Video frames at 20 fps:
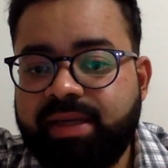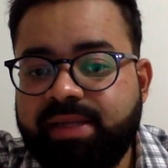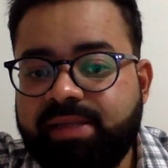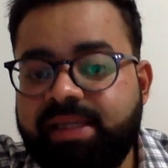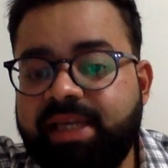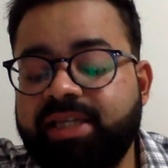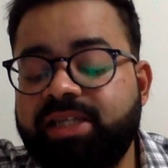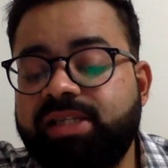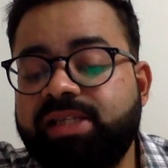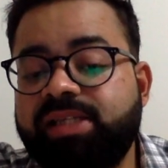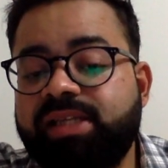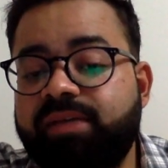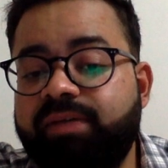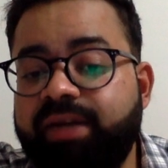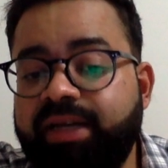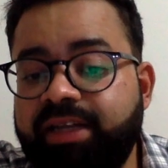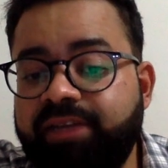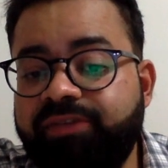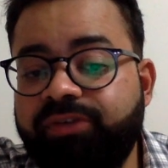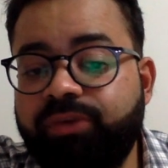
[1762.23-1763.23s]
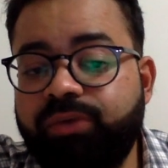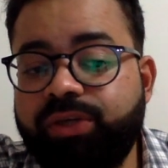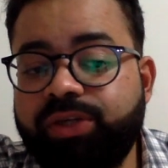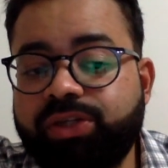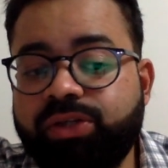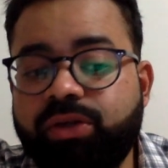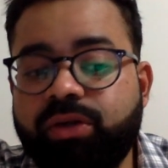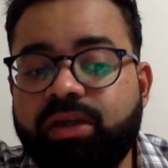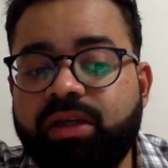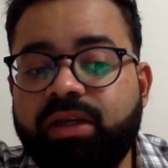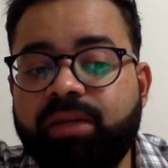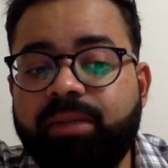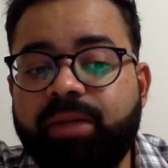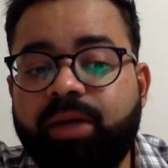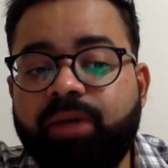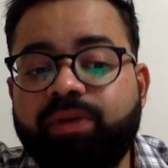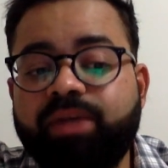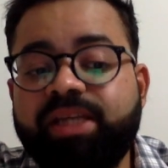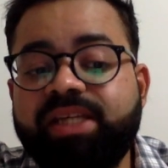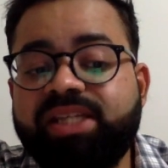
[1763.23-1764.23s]
Section 74 is talking
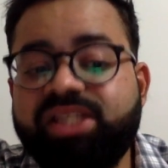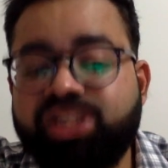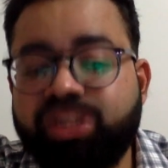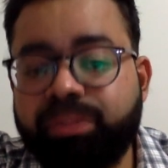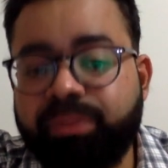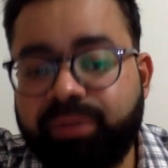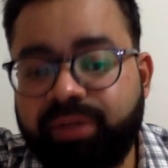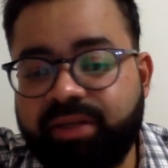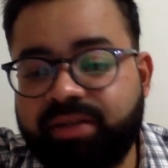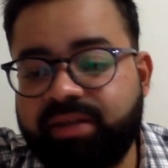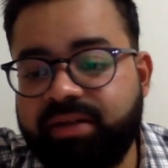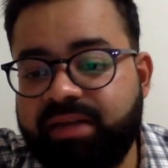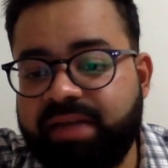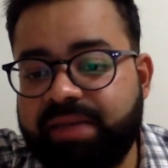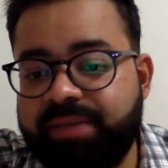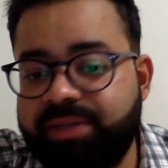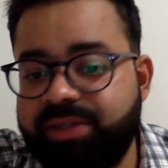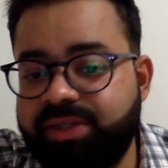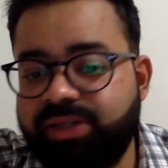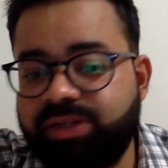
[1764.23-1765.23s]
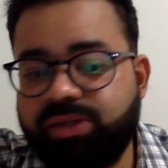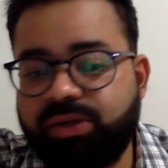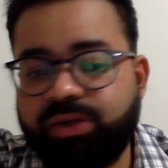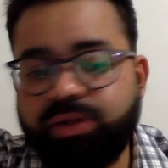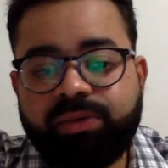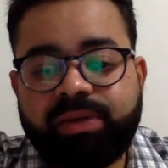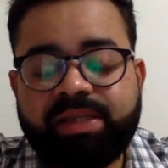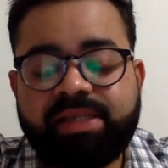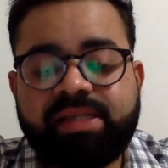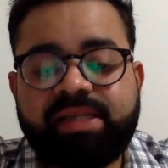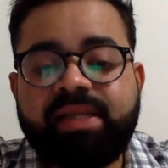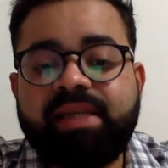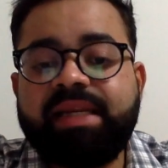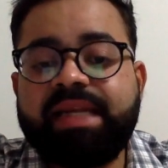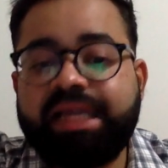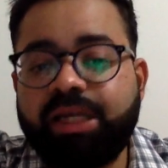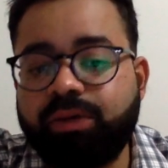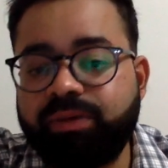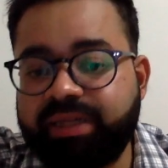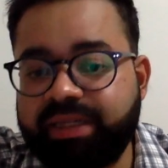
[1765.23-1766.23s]
about stipulated damages, or you can say
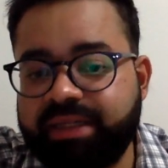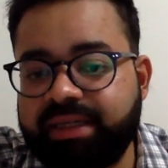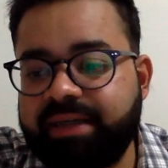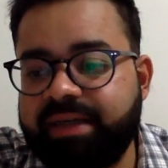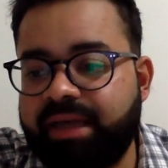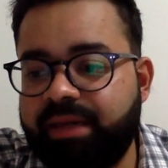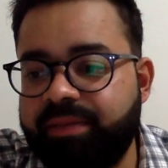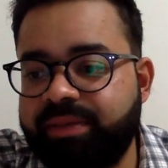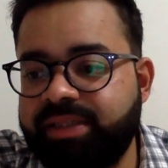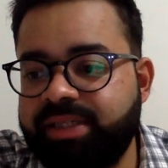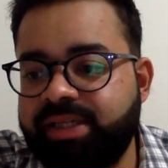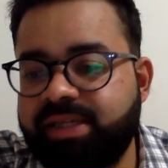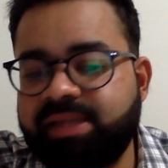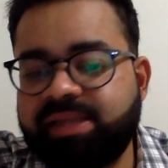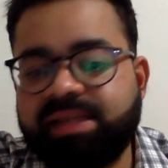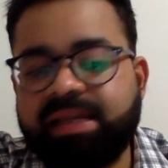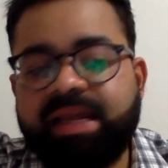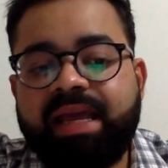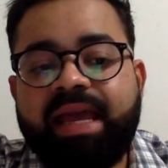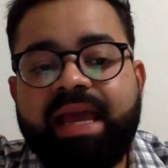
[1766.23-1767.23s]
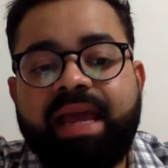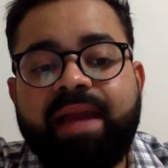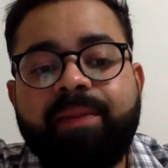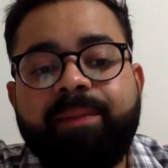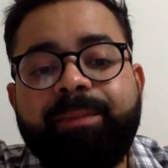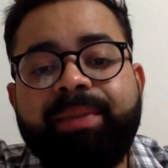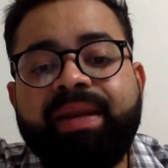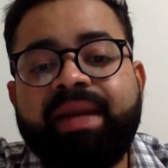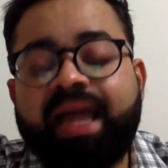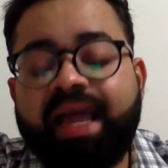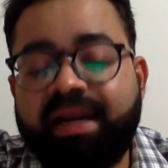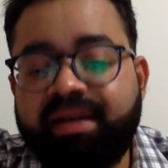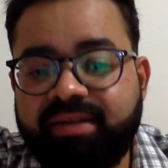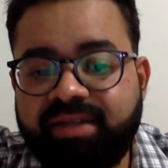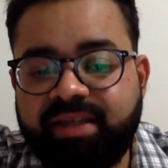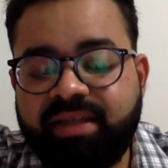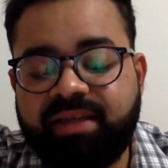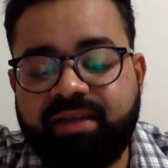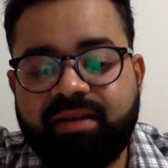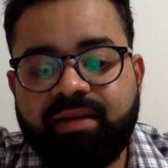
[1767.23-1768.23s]
liquidated damages, and
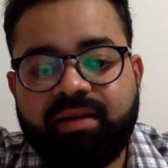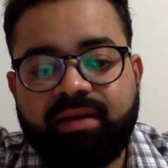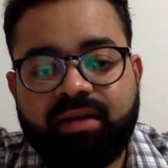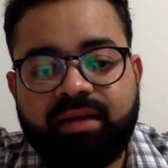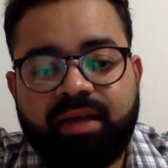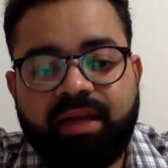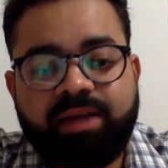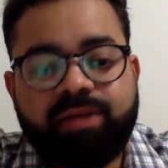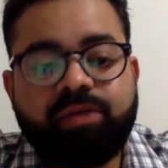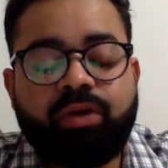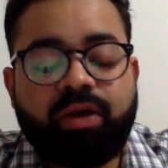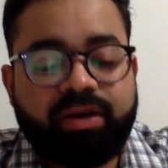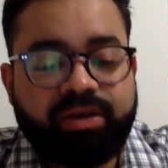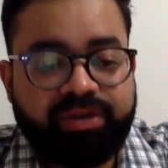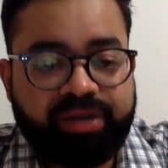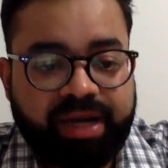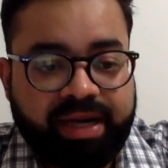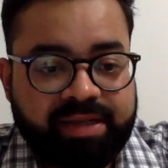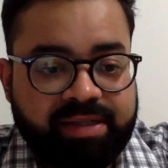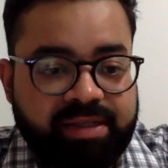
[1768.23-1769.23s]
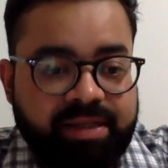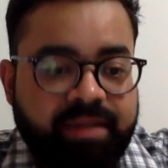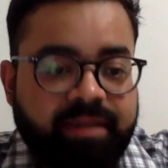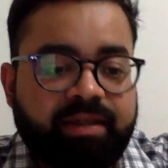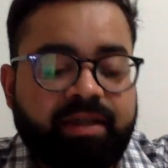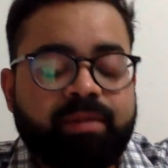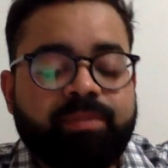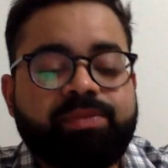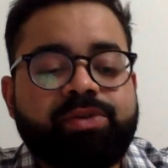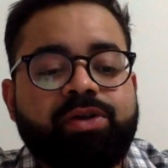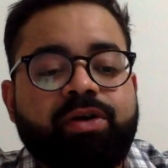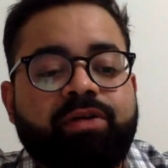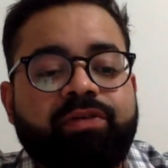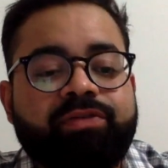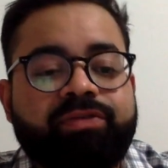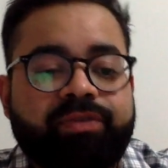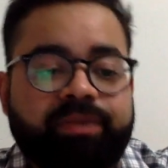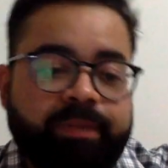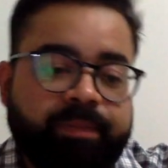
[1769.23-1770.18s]
penalty in contracts in terms of